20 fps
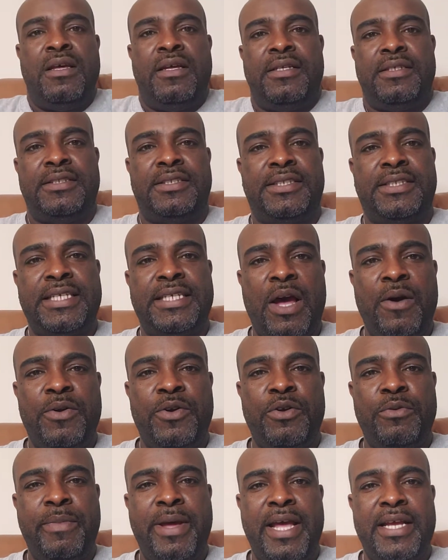
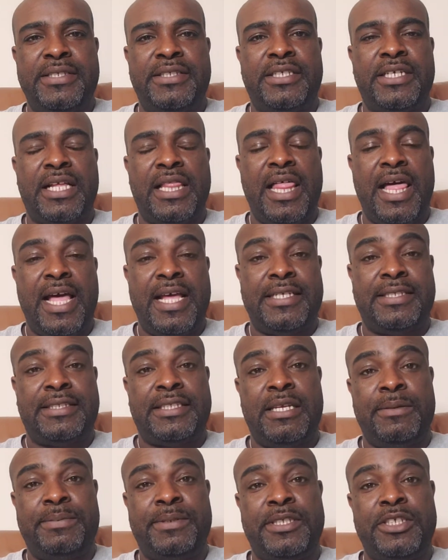Sourdough Masterclass
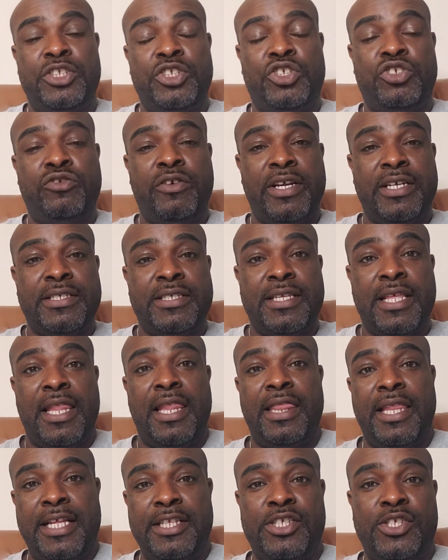tips and tricks.
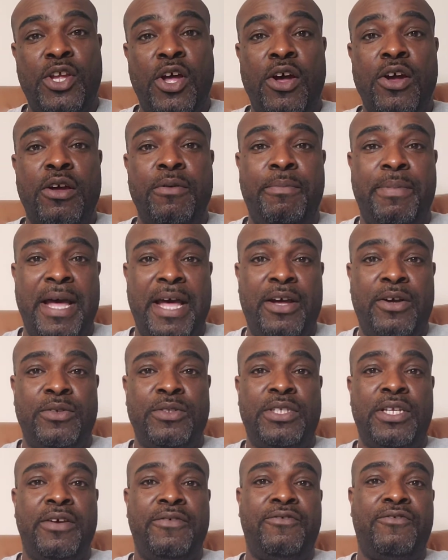Let's talk
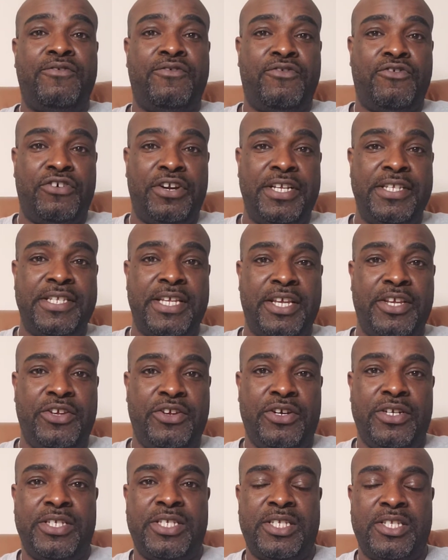about freezing
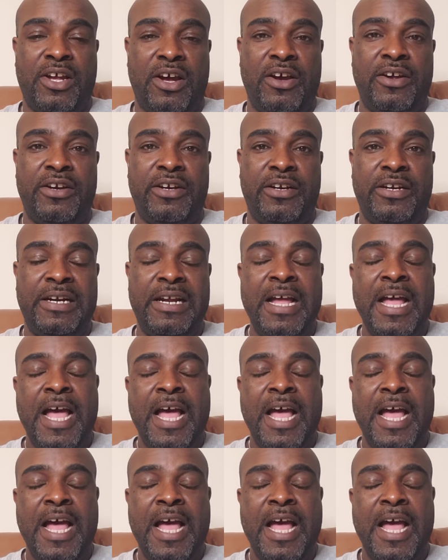your starter.